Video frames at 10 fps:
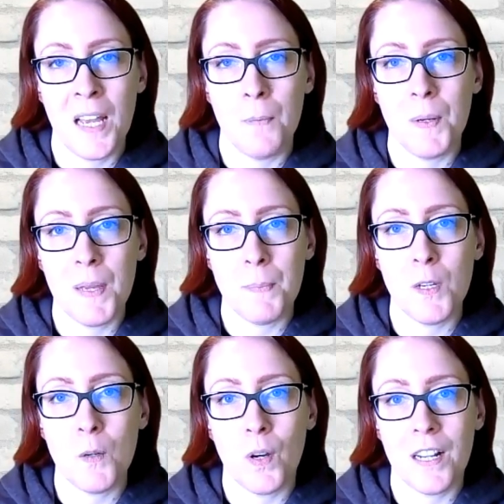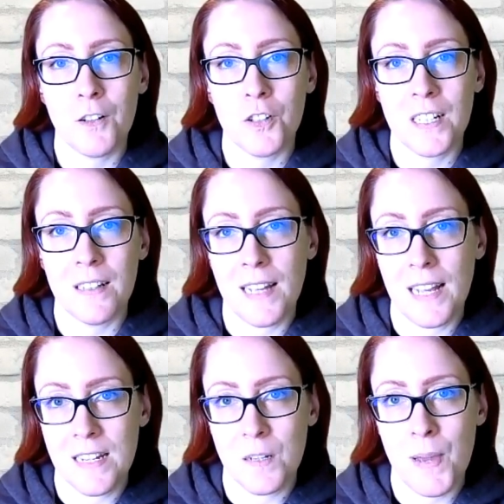but maybe you want to create a
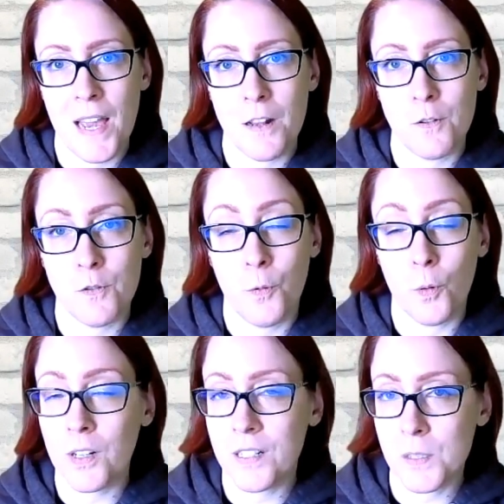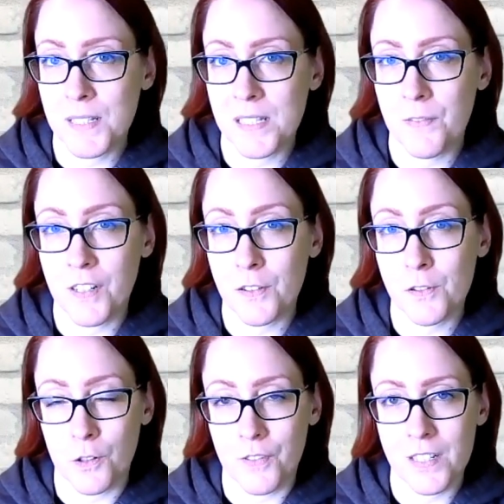landing page for a specific
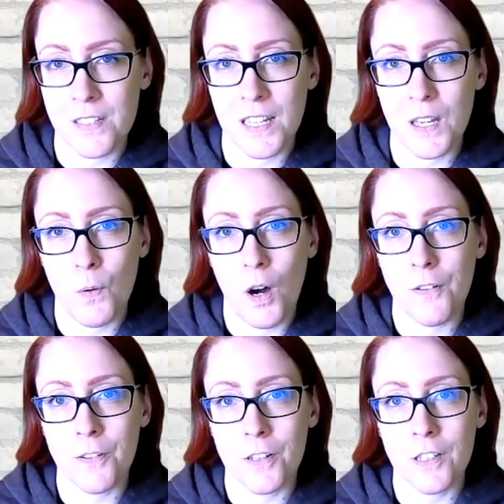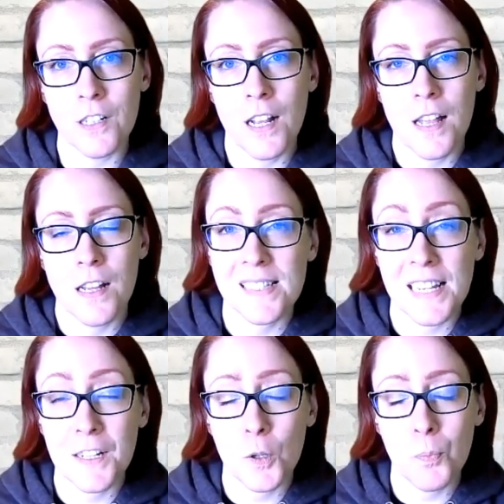service that you offer.
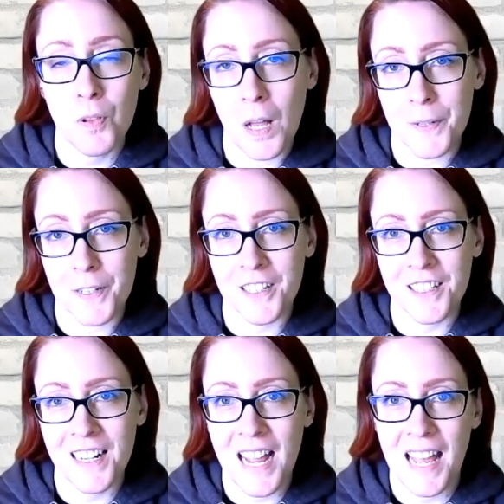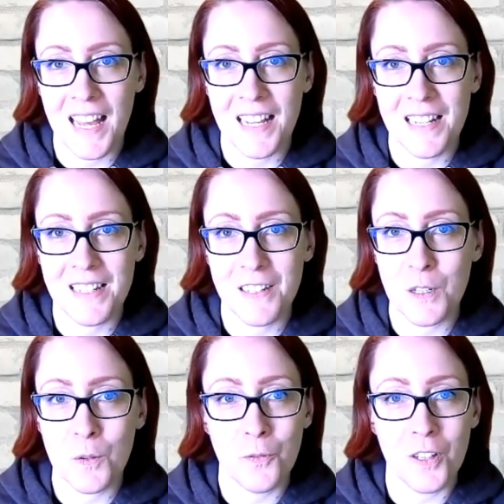Say you're a plumber and
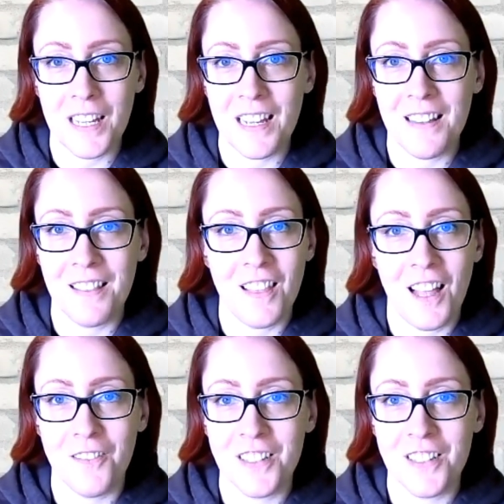you really love